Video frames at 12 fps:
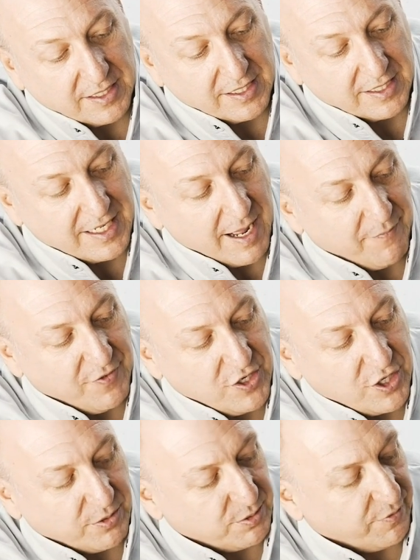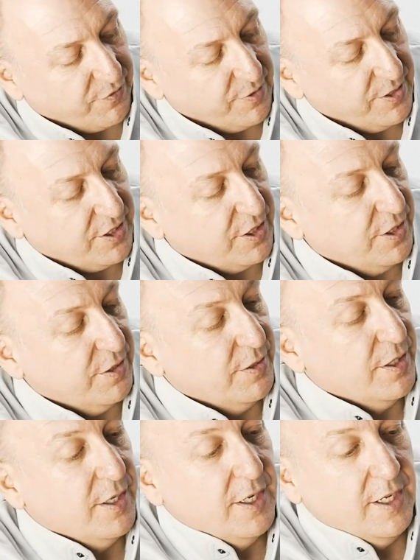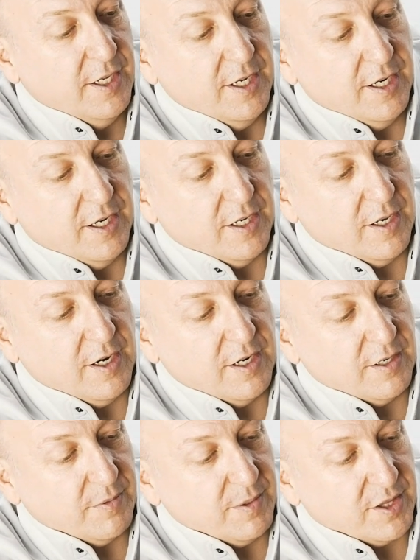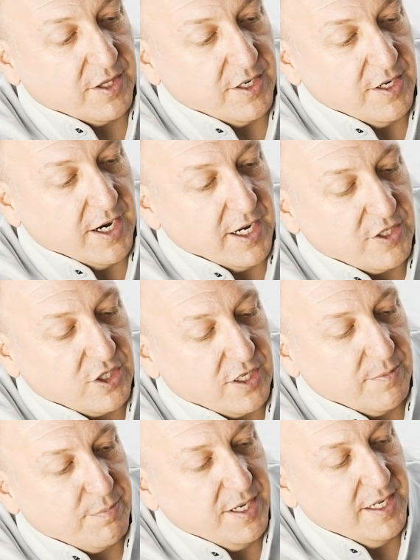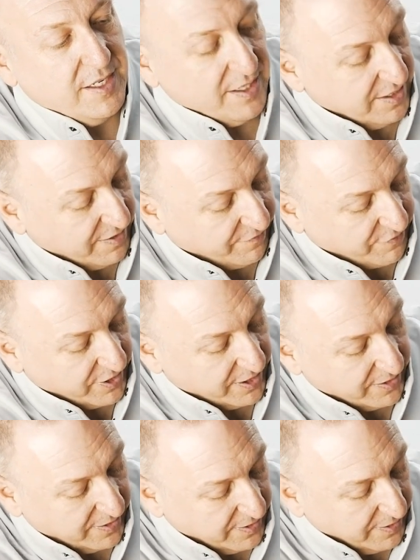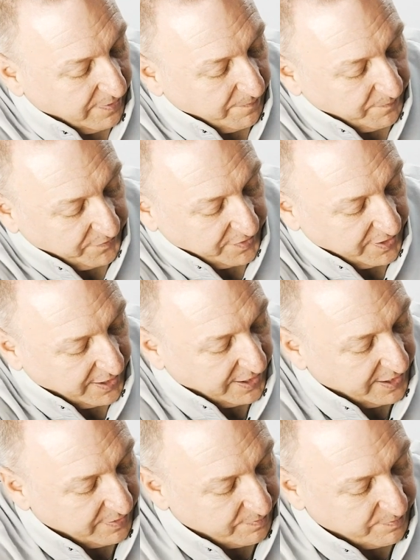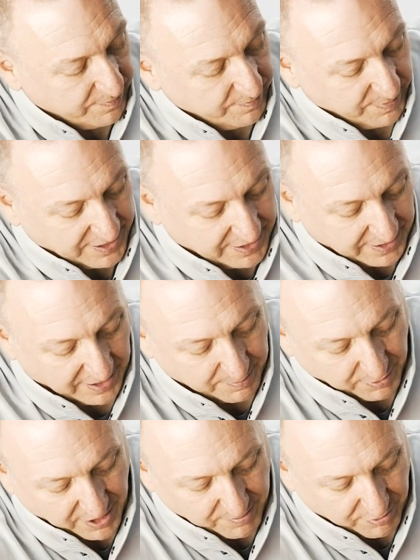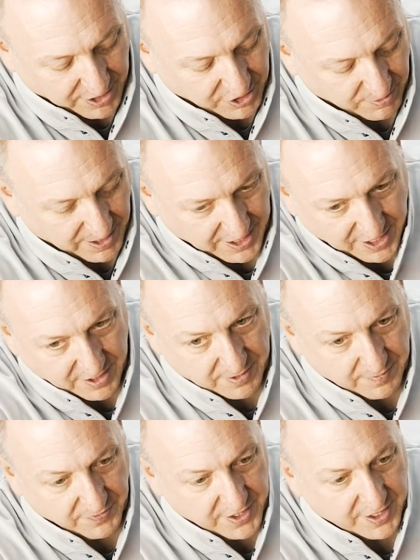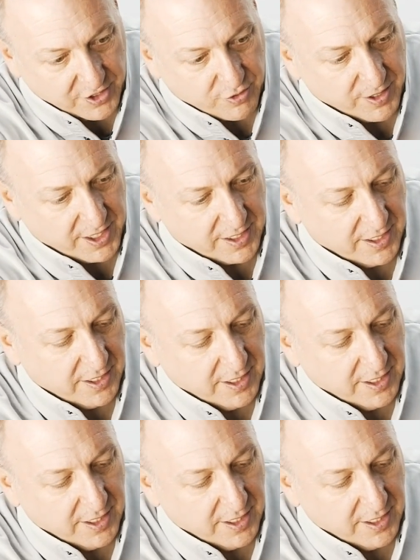is a snap feature I was referring to, along with the notched pin in the front. And basically applying pressure right here did the trick.